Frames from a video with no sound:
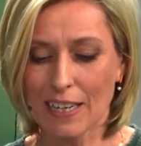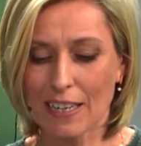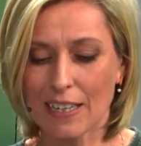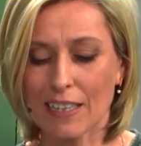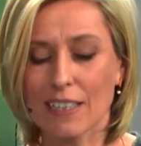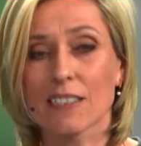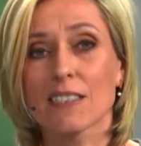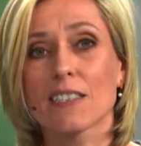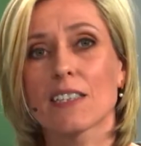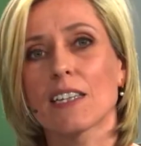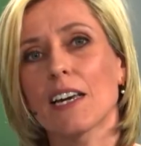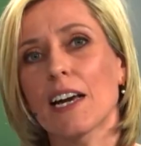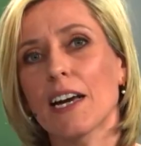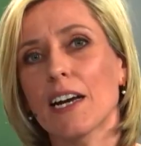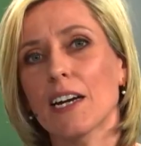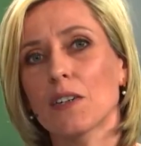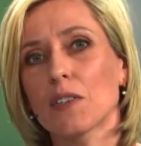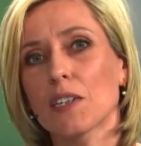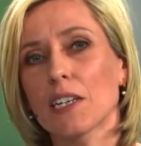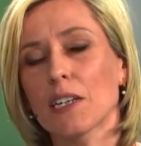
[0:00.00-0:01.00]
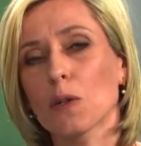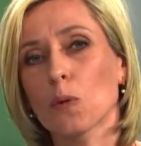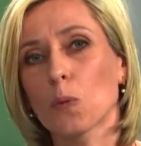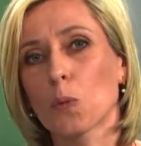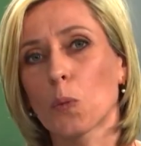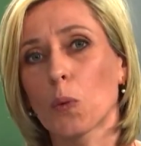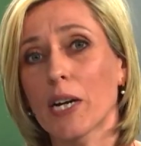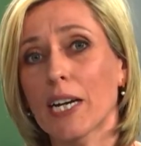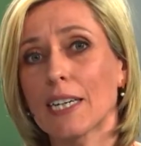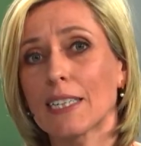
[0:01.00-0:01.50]
is the area
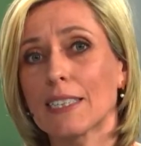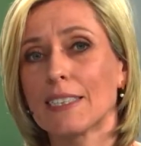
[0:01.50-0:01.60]
where